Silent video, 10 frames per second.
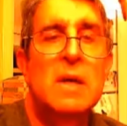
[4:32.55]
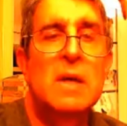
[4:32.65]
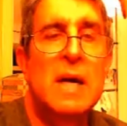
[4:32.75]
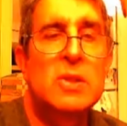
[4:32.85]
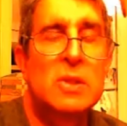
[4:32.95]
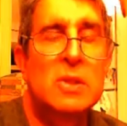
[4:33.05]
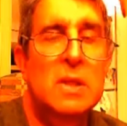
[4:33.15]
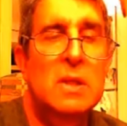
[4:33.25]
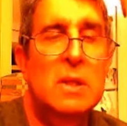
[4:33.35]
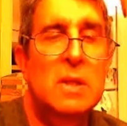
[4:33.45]

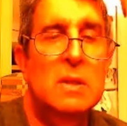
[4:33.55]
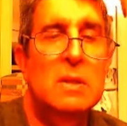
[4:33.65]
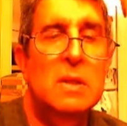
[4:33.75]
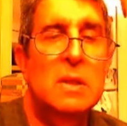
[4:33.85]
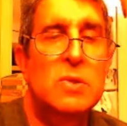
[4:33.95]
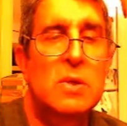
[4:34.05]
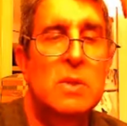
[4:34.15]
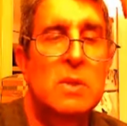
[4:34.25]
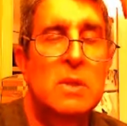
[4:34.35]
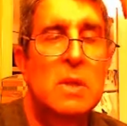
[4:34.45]
actually
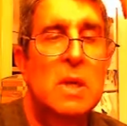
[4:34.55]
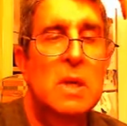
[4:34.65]
contribute